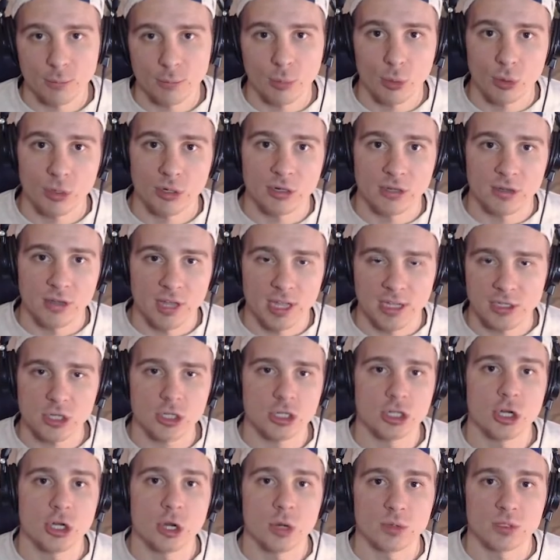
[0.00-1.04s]
important, and
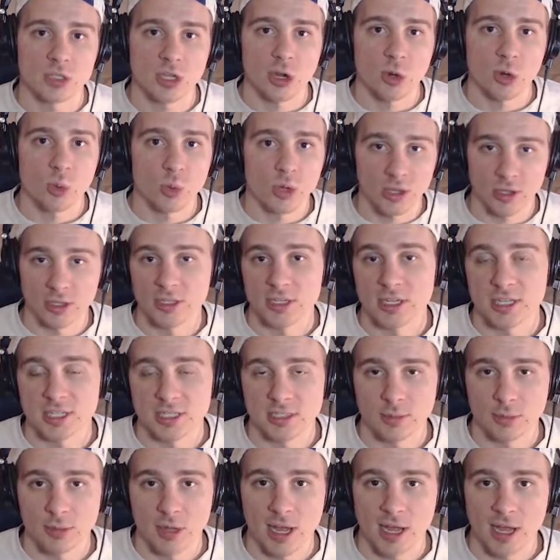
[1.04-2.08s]
that just shows a
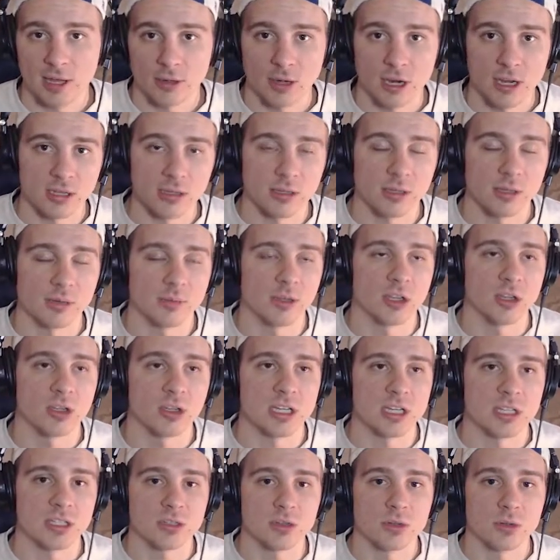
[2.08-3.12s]
willingness to block, right?
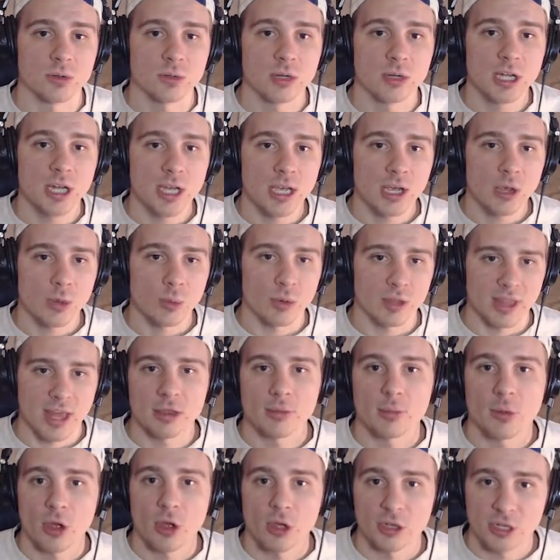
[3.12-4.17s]
Ability to,
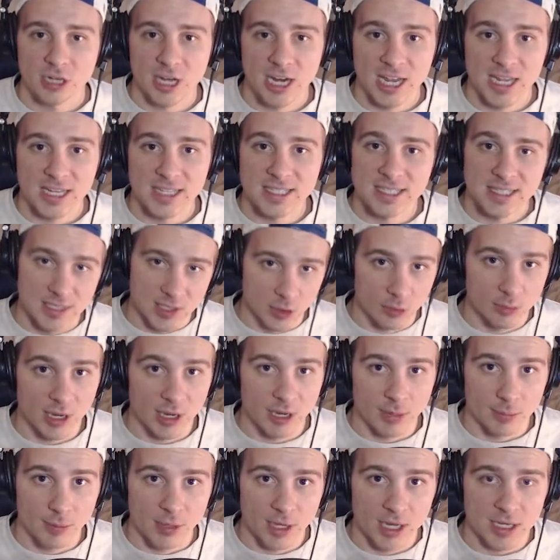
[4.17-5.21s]
without the ball in your hands,
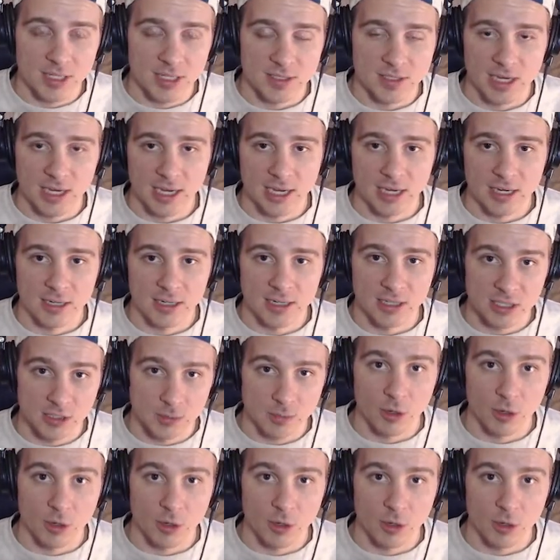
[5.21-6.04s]
still make plays, and it